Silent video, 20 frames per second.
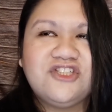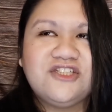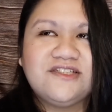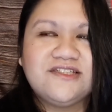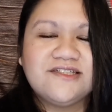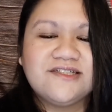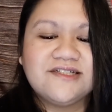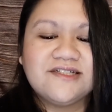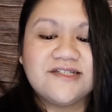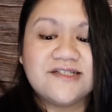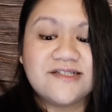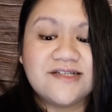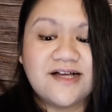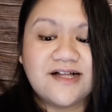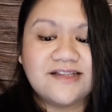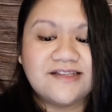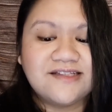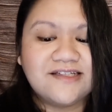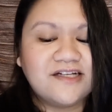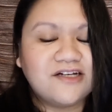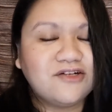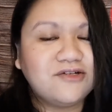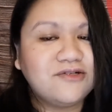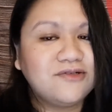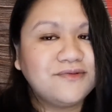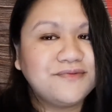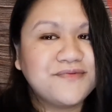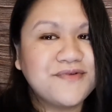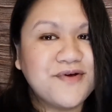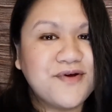Jesus a
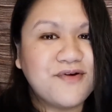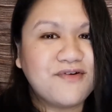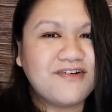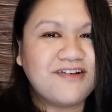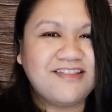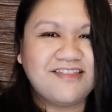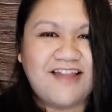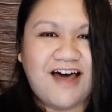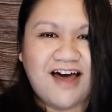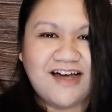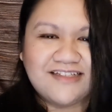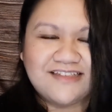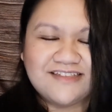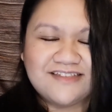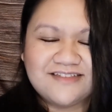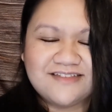little or a lot?